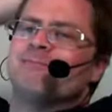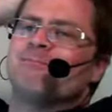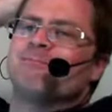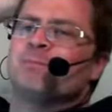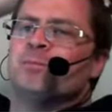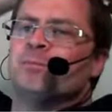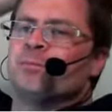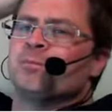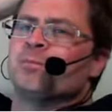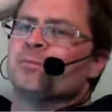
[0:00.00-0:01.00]
on a
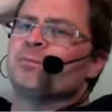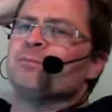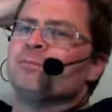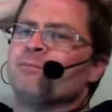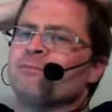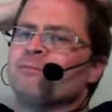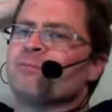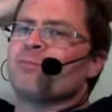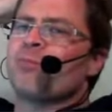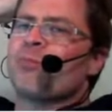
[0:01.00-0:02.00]
leash
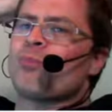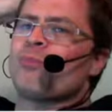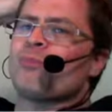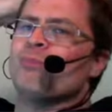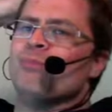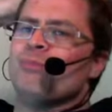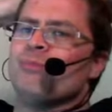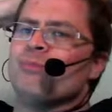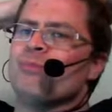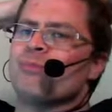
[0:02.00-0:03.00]
for
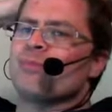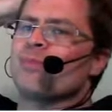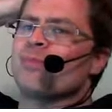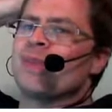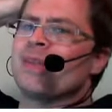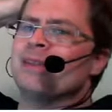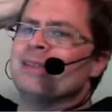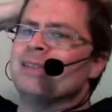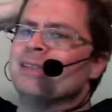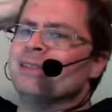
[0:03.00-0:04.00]
I don't know
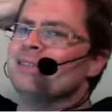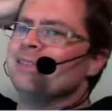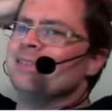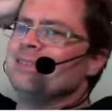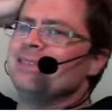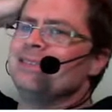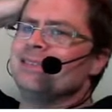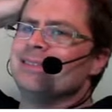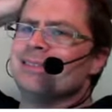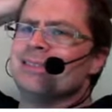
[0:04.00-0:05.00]
how long, like
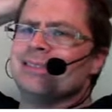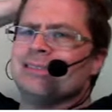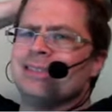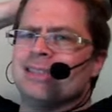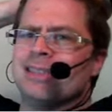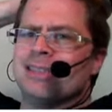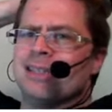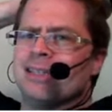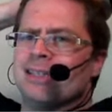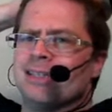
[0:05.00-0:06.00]
almost a
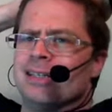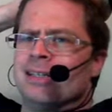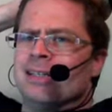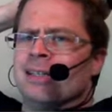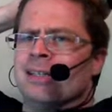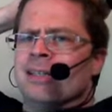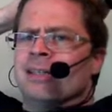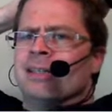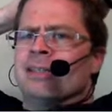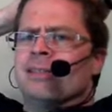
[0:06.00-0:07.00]
year.
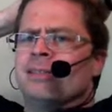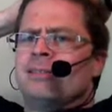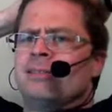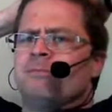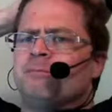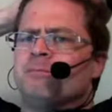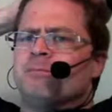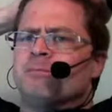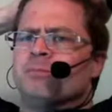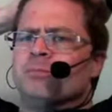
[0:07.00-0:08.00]
Yeah, that might just be
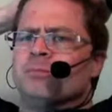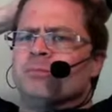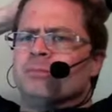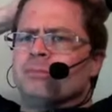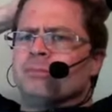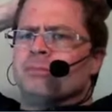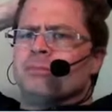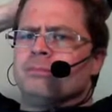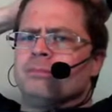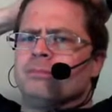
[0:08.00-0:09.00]
flipping them off,
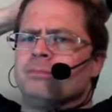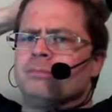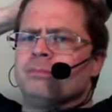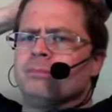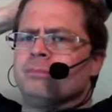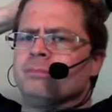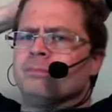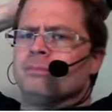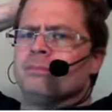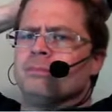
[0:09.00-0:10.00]
so to speak.
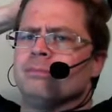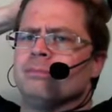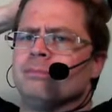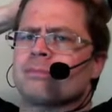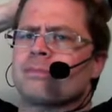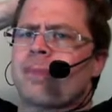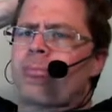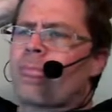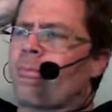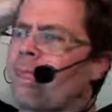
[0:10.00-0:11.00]

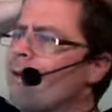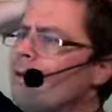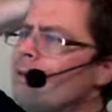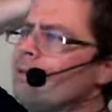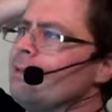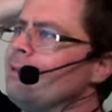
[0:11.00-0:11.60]
Suck on this,